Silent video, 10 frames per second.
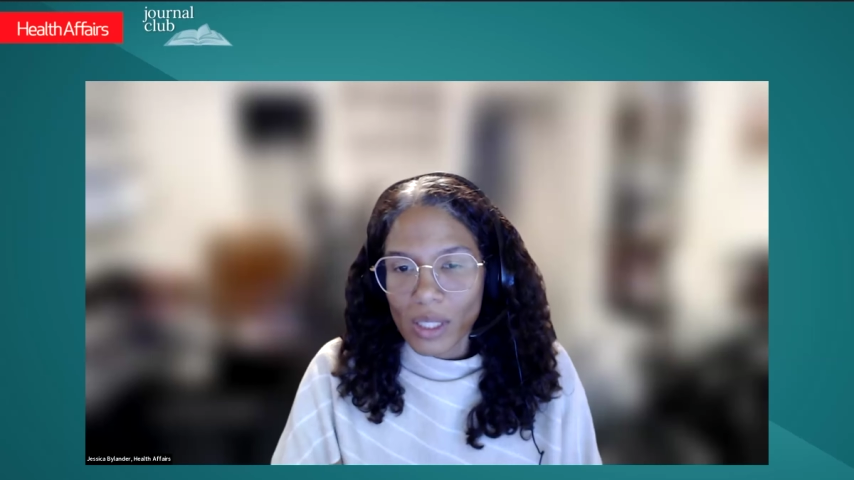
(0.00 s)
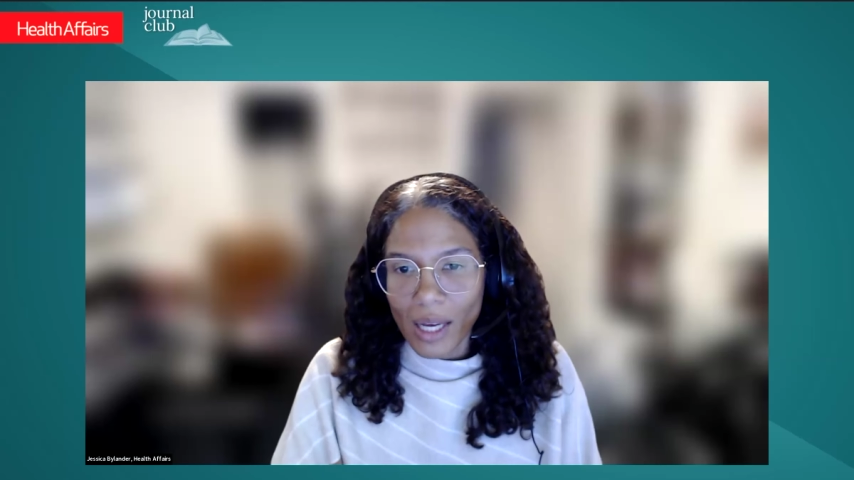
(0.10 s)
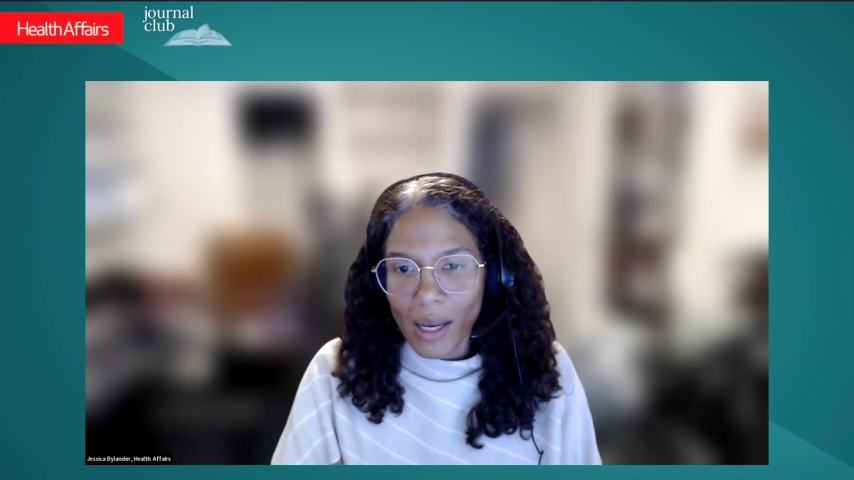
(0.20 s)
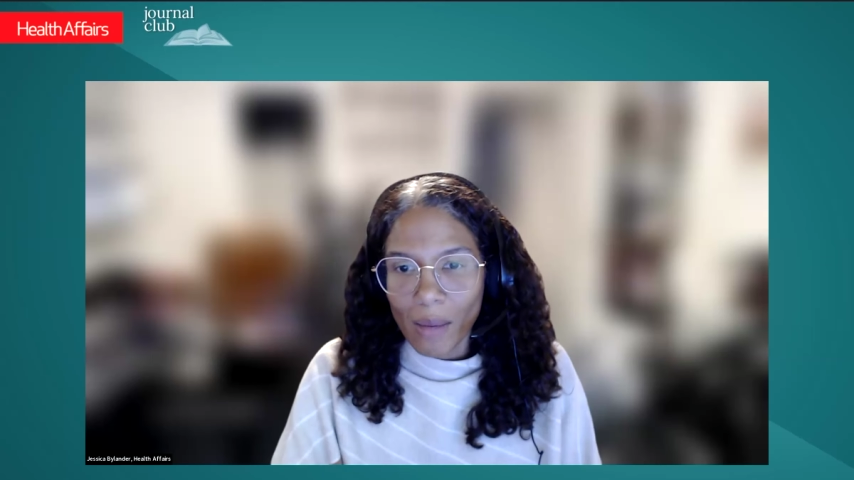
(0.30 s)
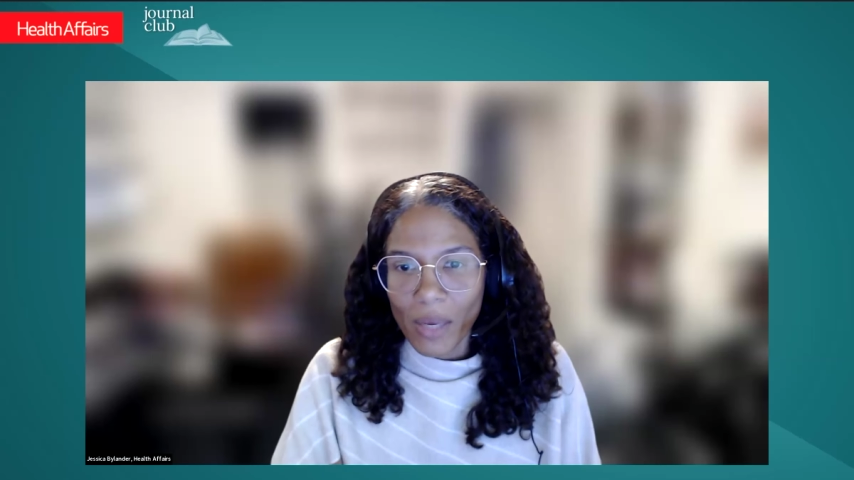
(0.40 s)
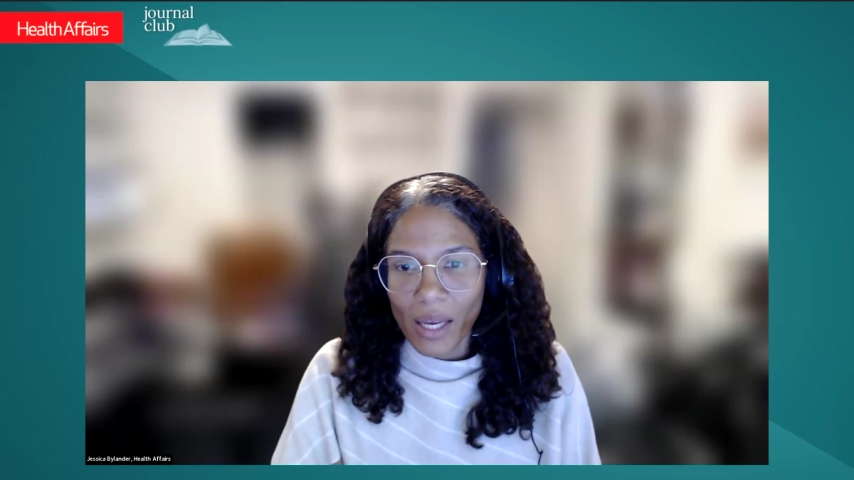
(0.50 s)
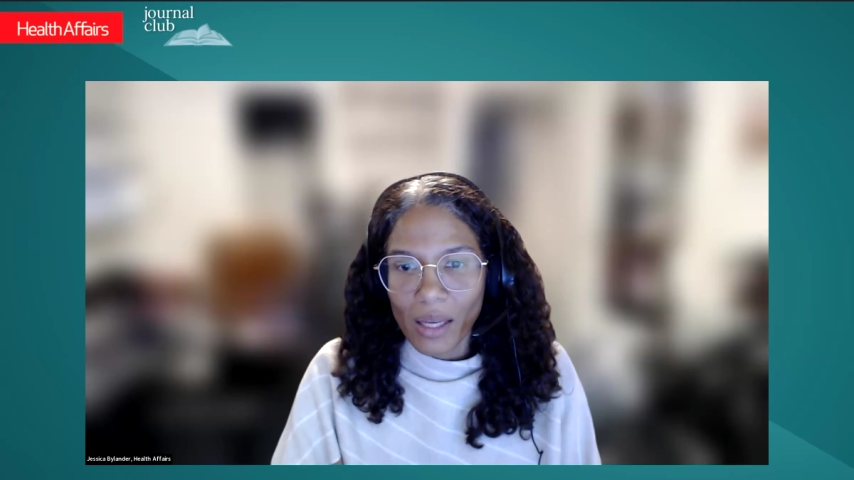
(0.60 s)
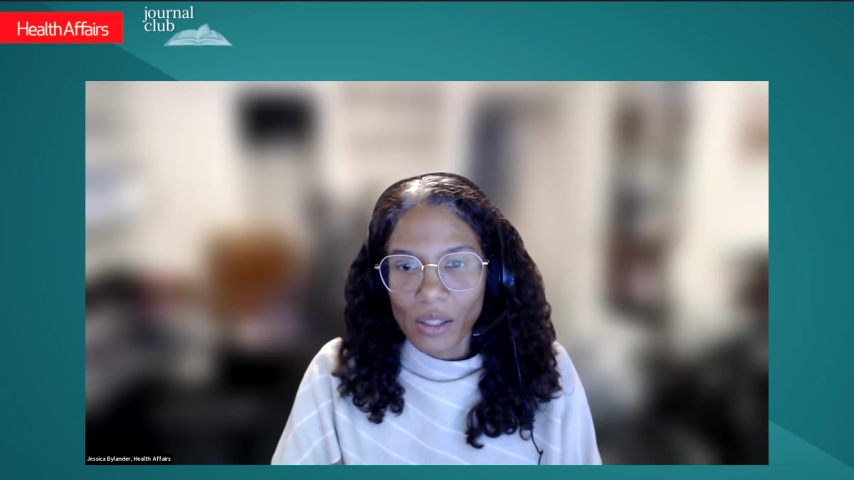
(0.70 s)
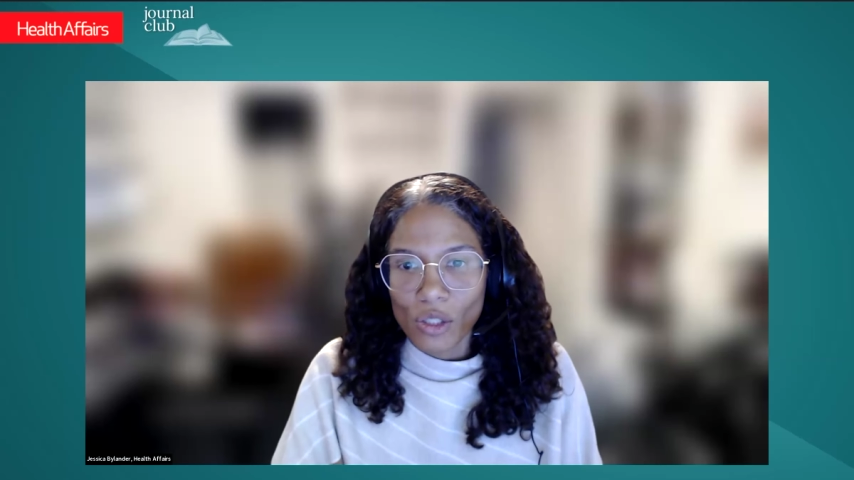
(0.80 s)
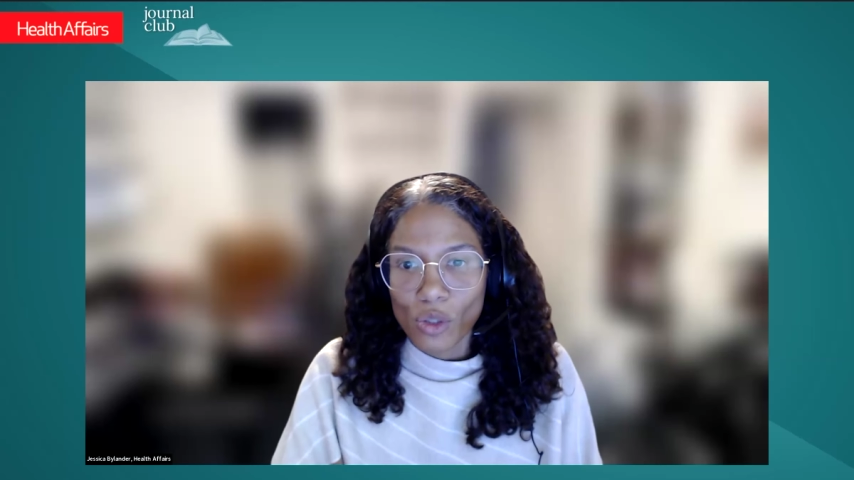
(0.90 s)
to
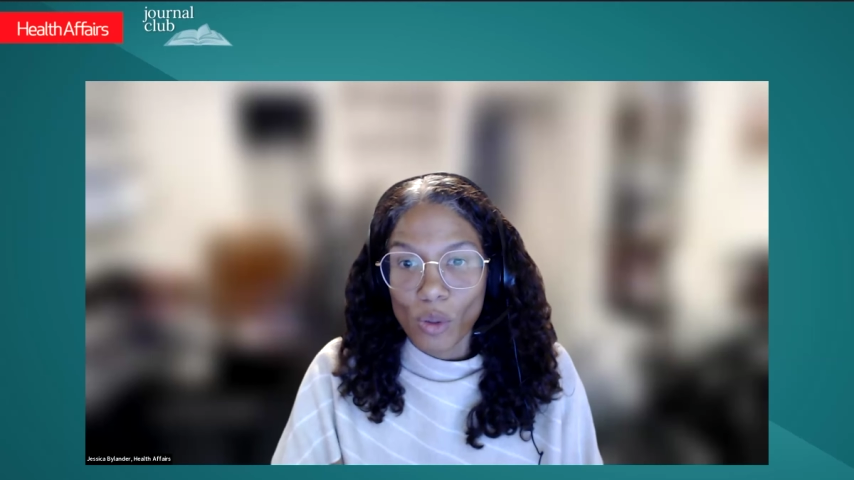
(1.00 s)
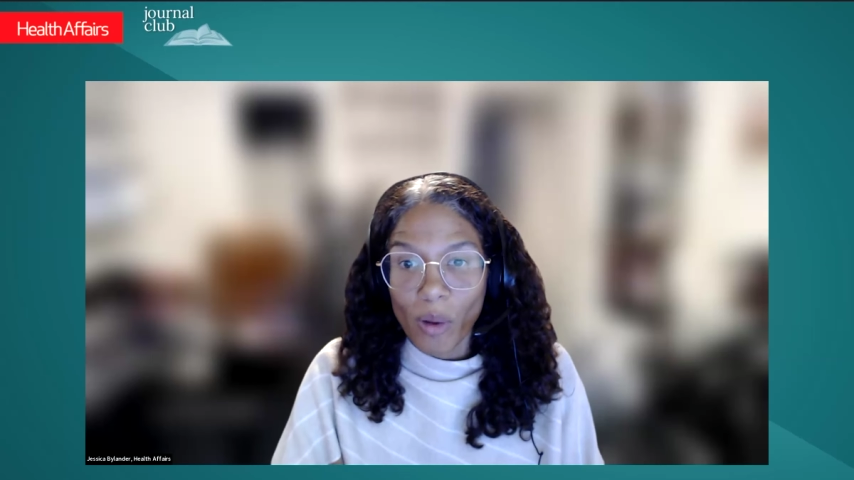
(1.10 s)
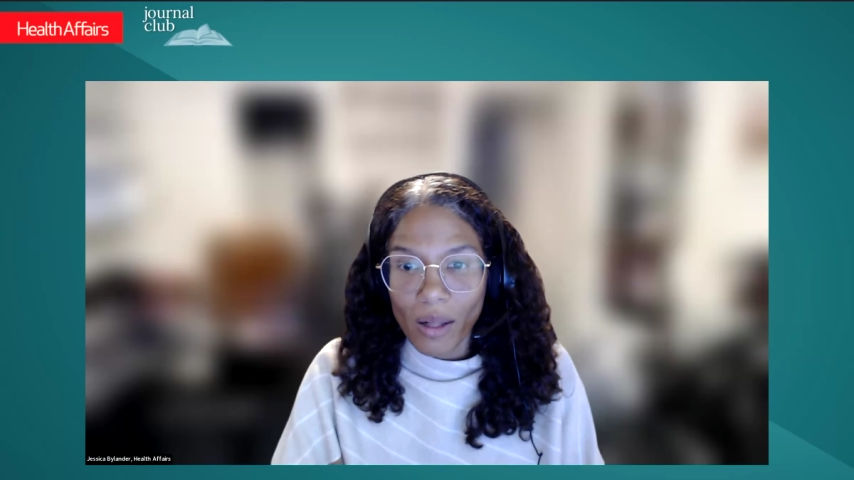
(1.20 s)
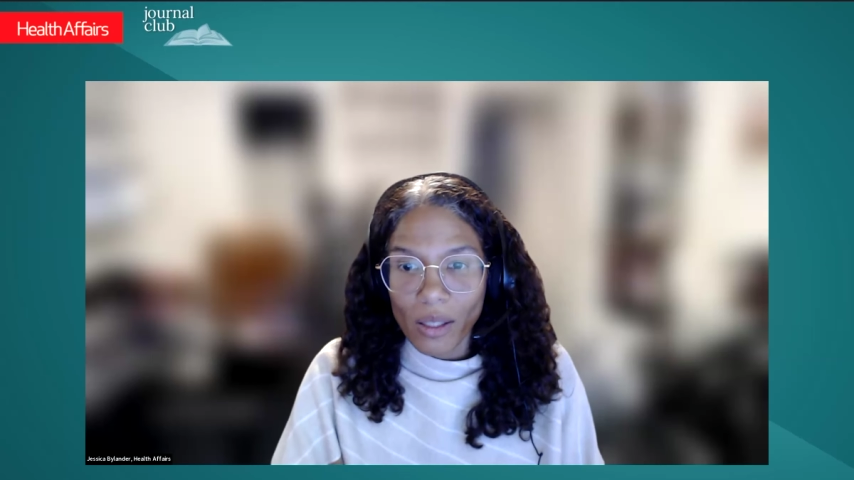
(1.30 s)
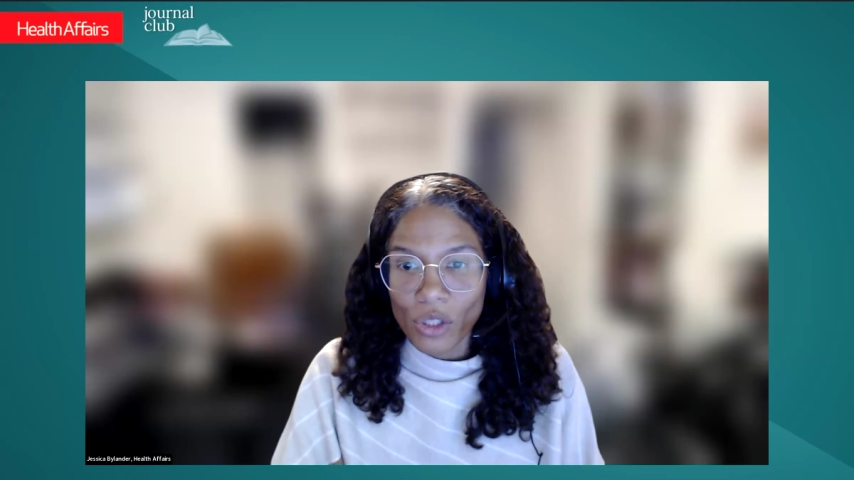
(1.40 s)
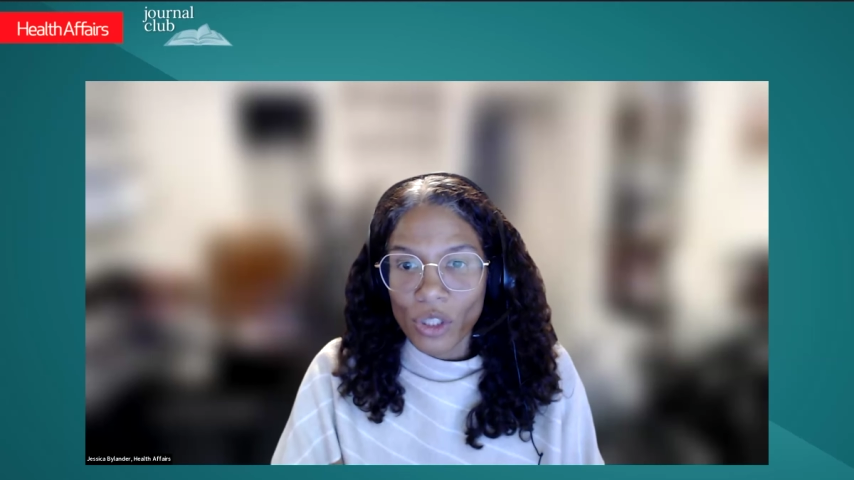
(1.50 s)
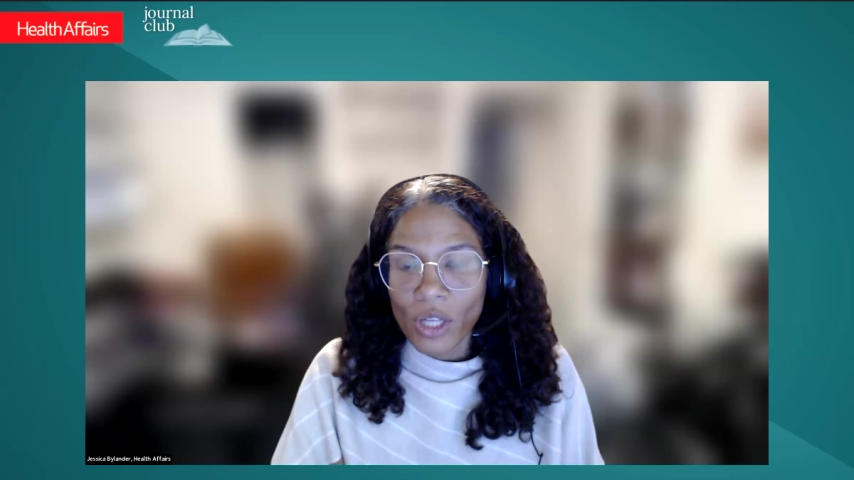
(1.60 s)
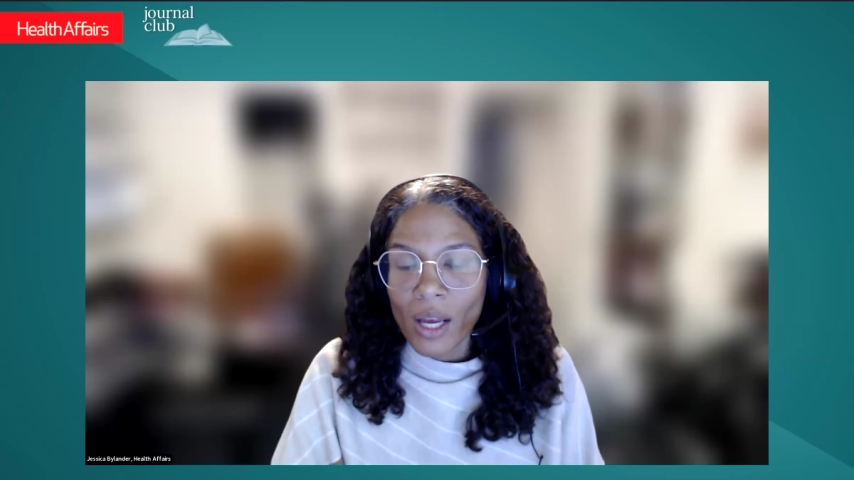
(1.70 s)
campaigns to abolish